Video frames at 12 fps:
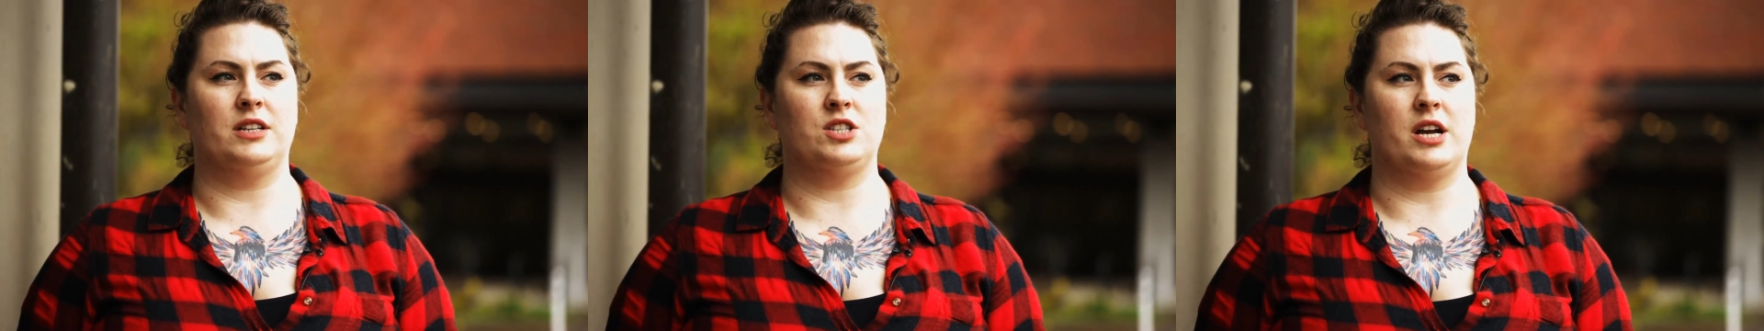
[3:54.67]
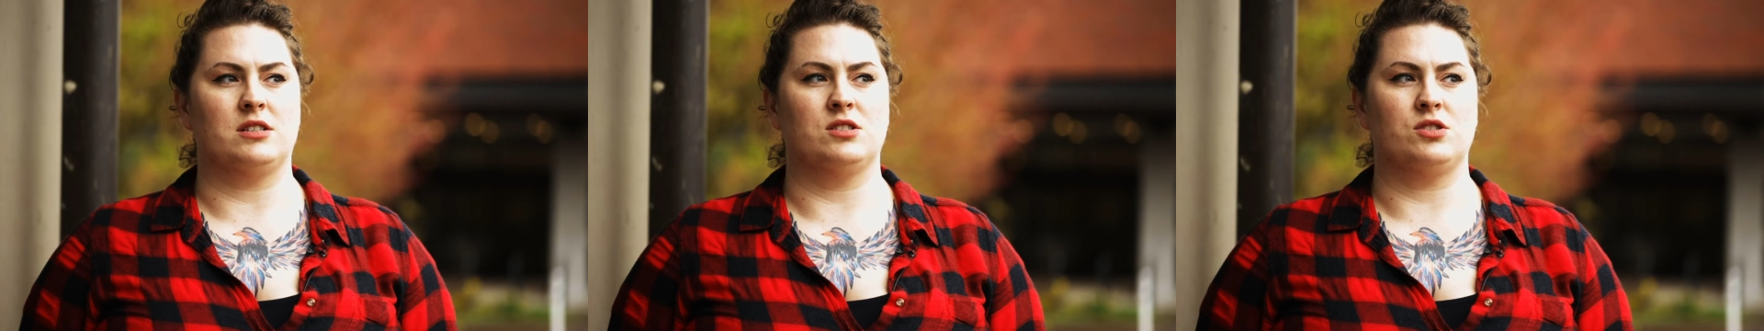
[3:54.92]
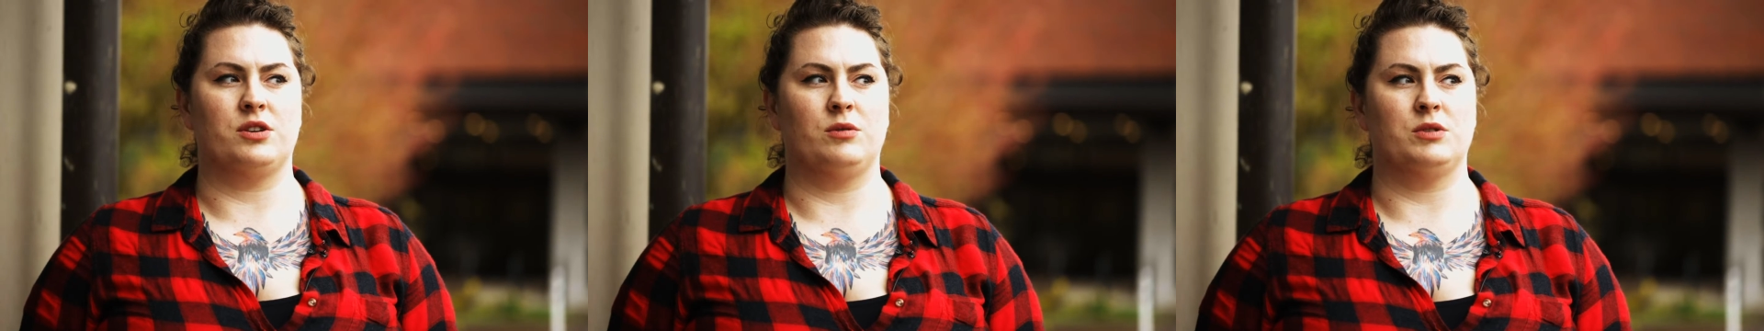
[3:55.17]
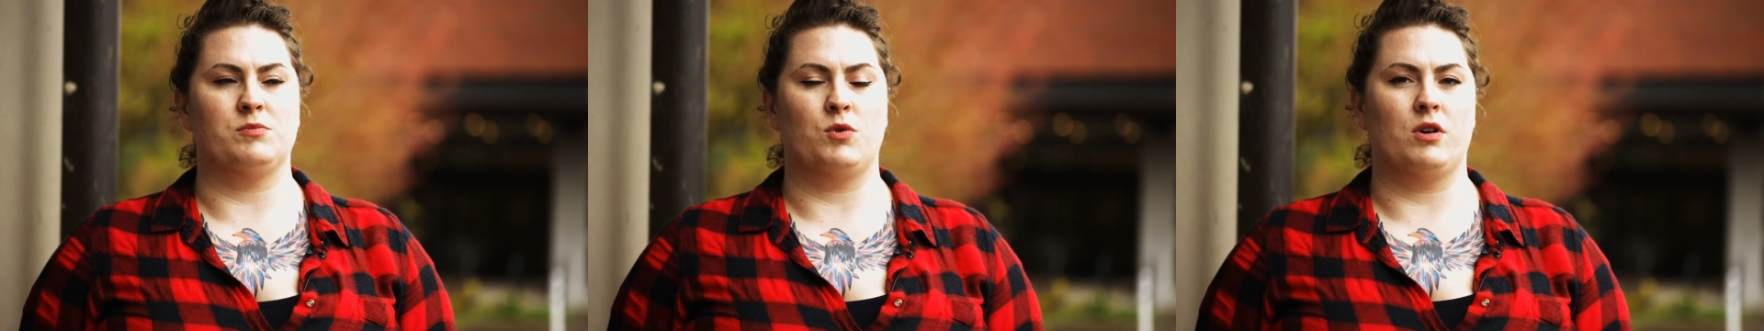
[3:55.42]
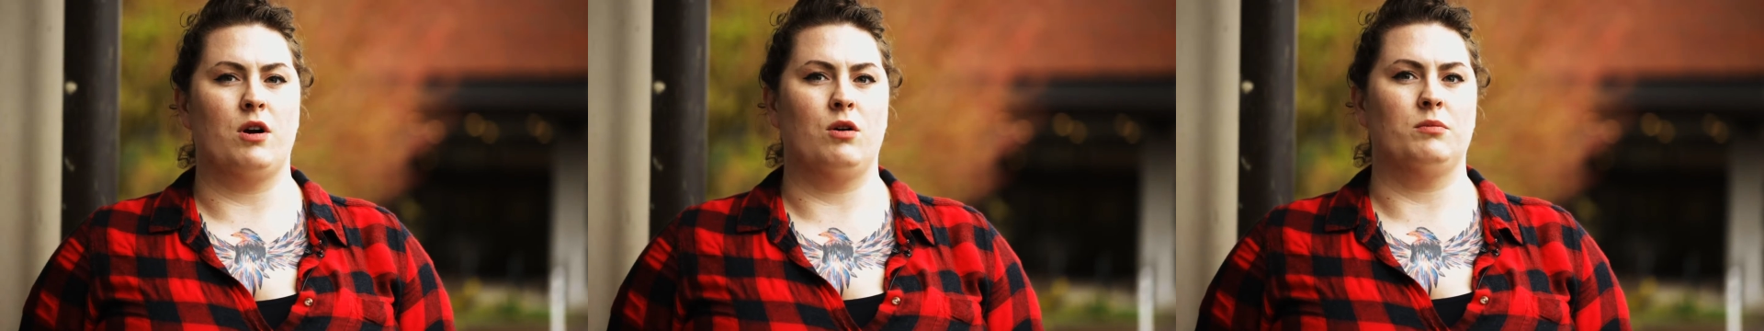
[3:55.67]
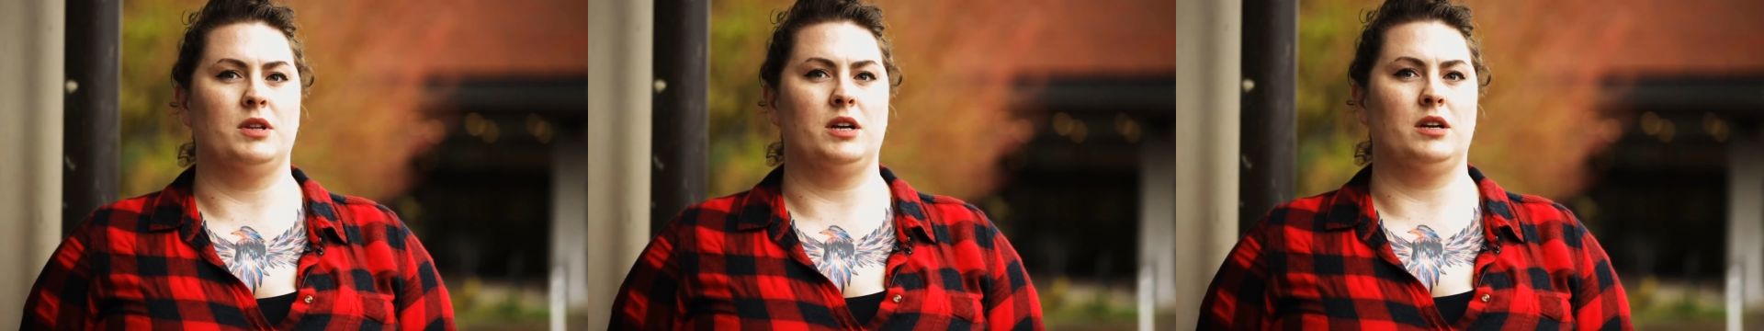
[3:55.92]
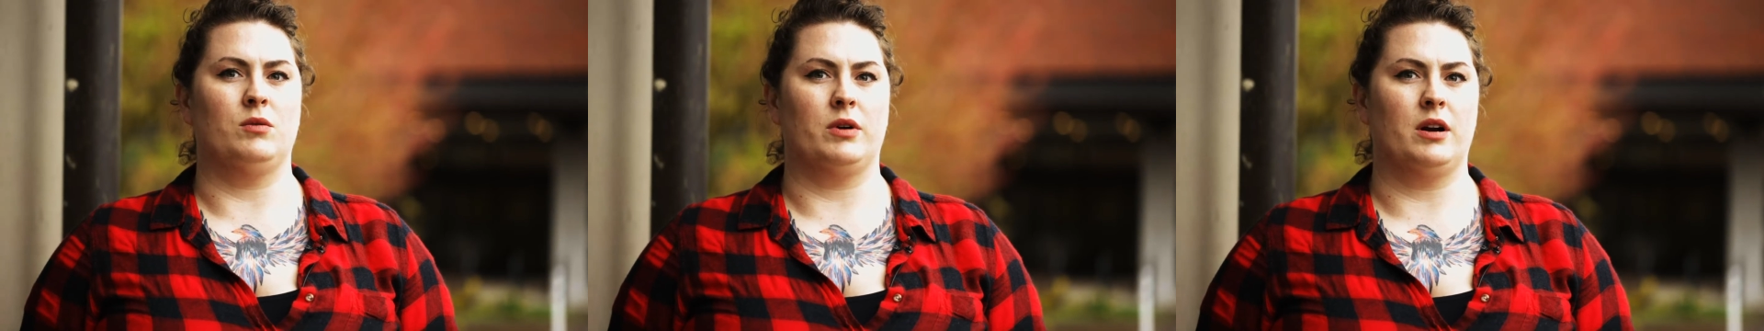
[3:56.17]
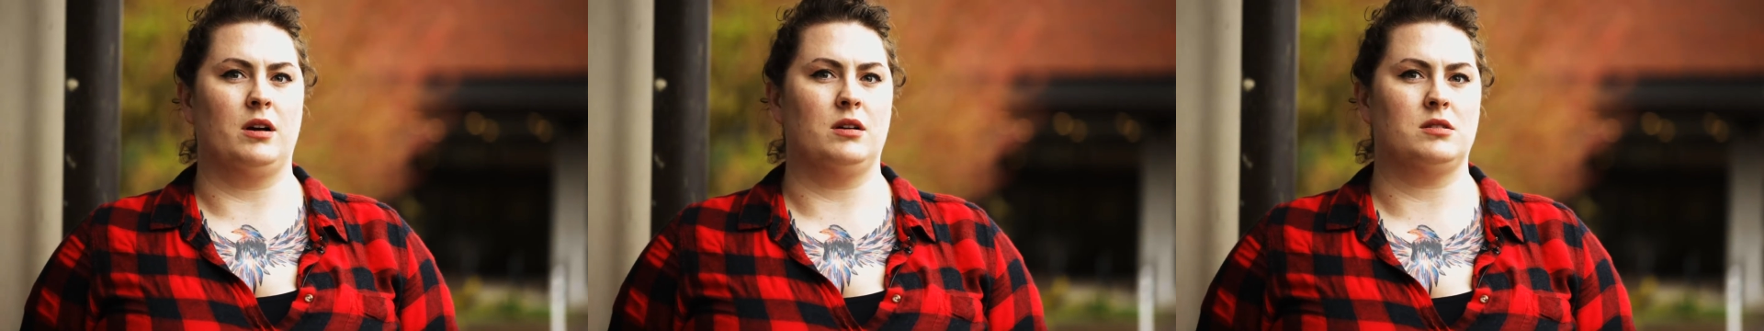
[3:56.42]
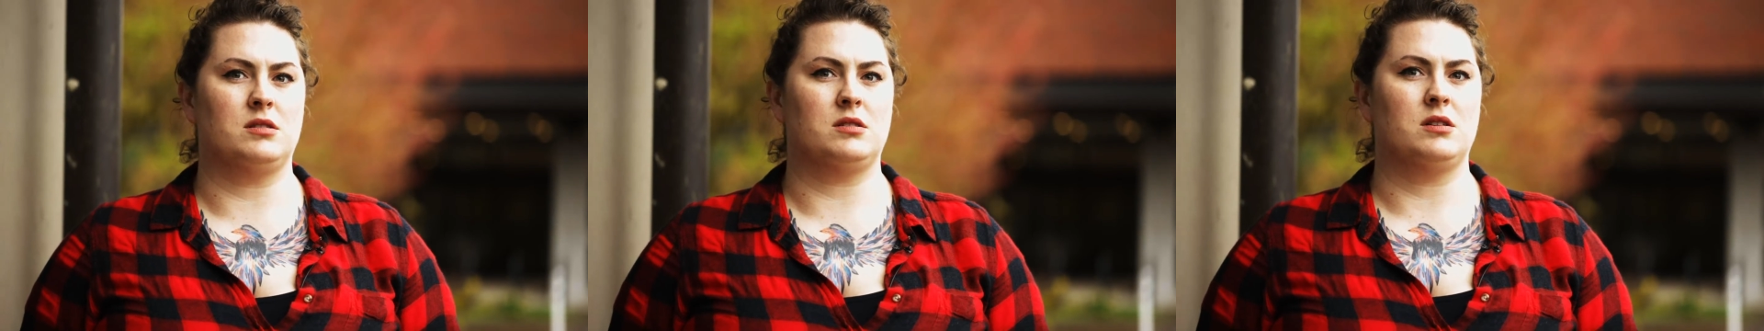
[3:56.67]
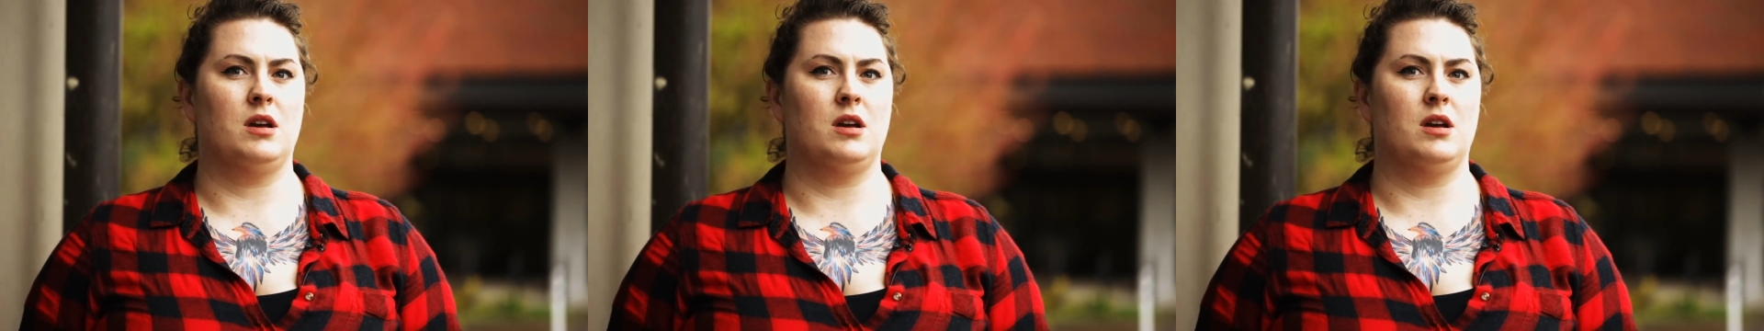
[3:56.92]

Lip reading: Jackson Street was more home than anywhere else,